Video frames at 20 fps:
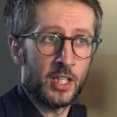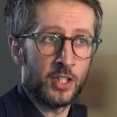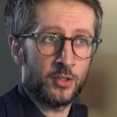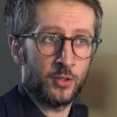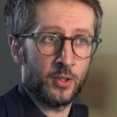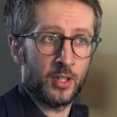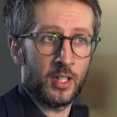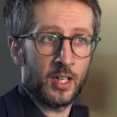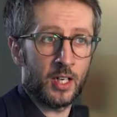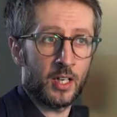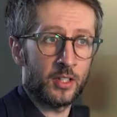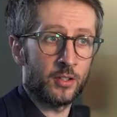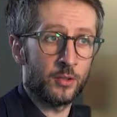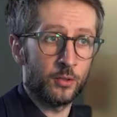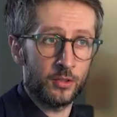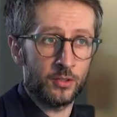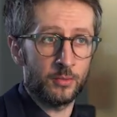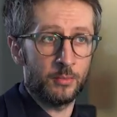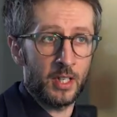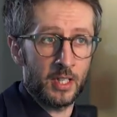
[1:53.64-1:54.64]
So I
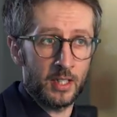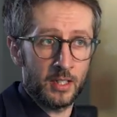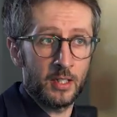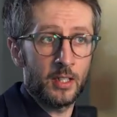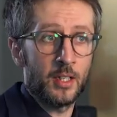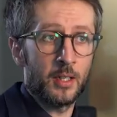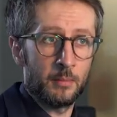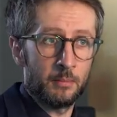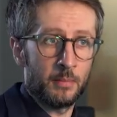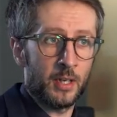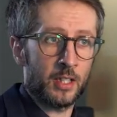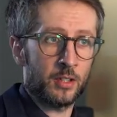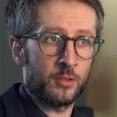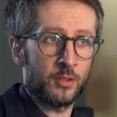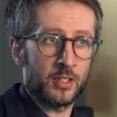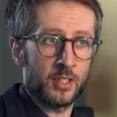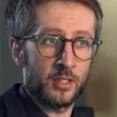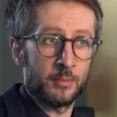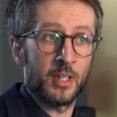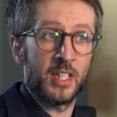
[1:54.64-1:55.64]
used my
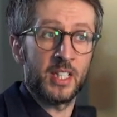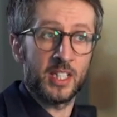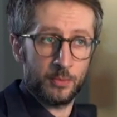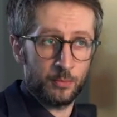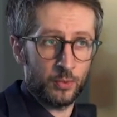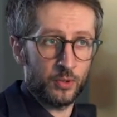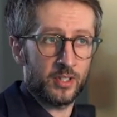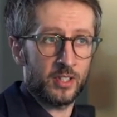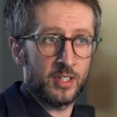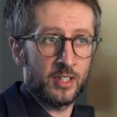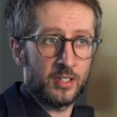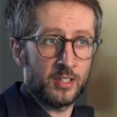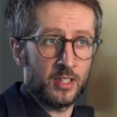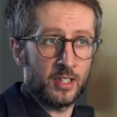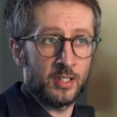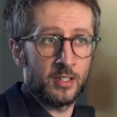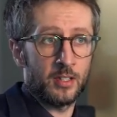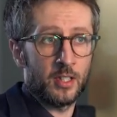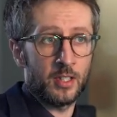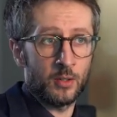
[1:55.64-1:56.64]
background and my expertise
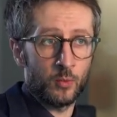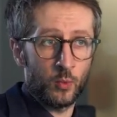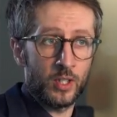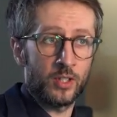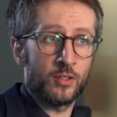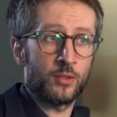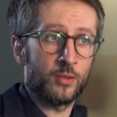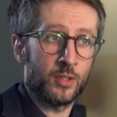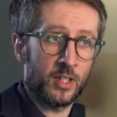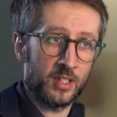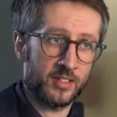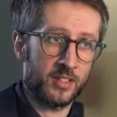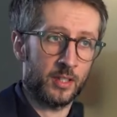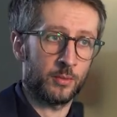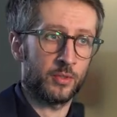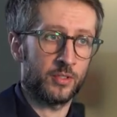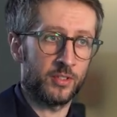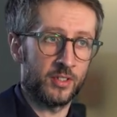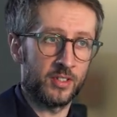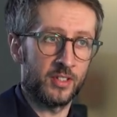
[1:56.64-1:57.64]
and went to
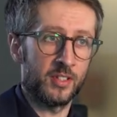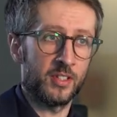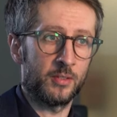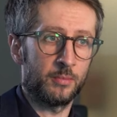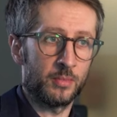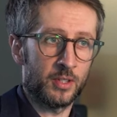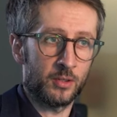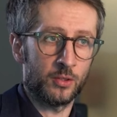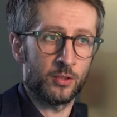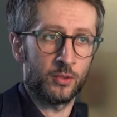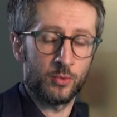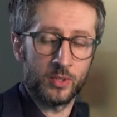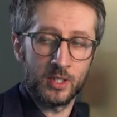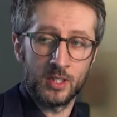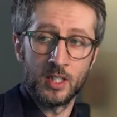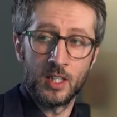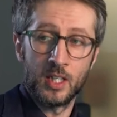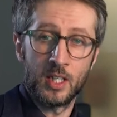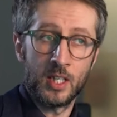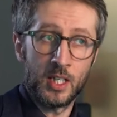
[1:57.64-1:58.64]
Alzheimer's disease because
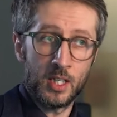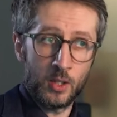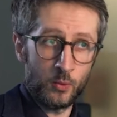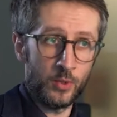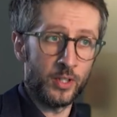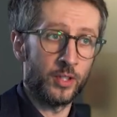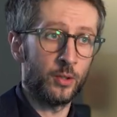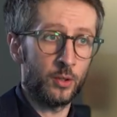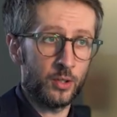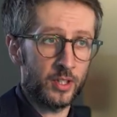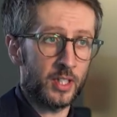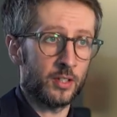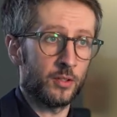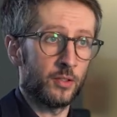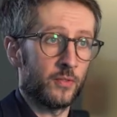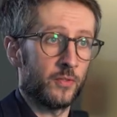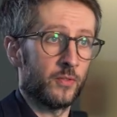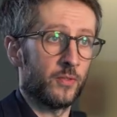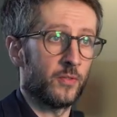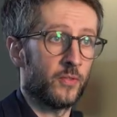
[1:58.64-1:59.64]
we know that the
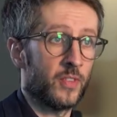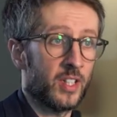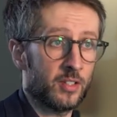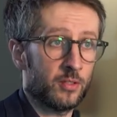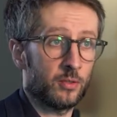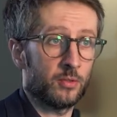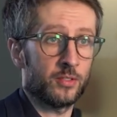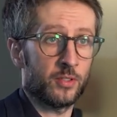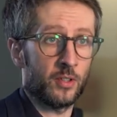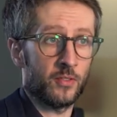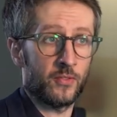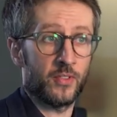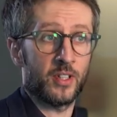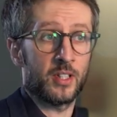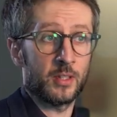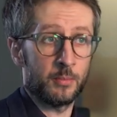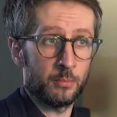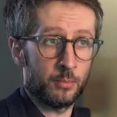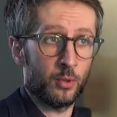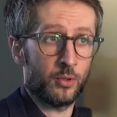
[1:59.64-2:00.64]
vessels are
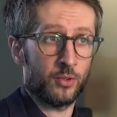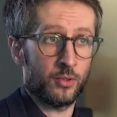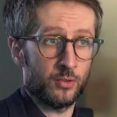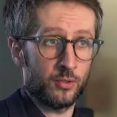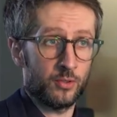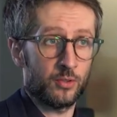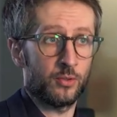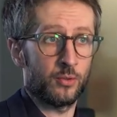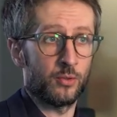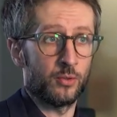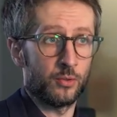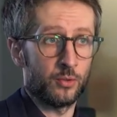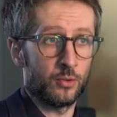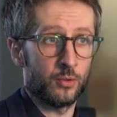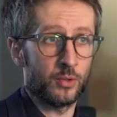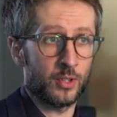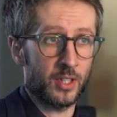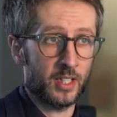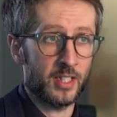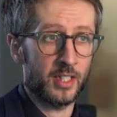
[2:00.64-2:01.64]
very important
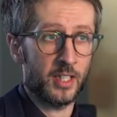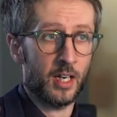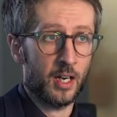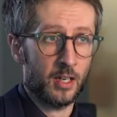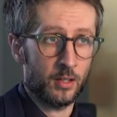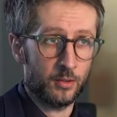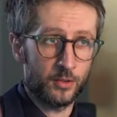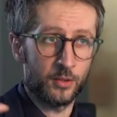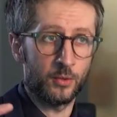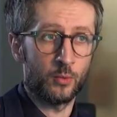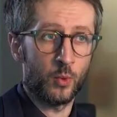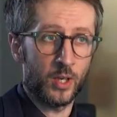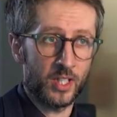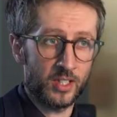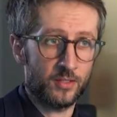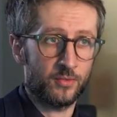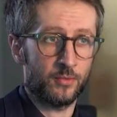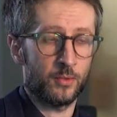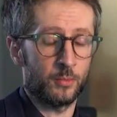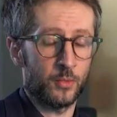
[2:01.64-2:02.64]
to clear out the
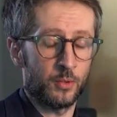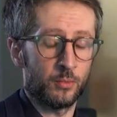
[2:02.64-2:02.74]
waste from the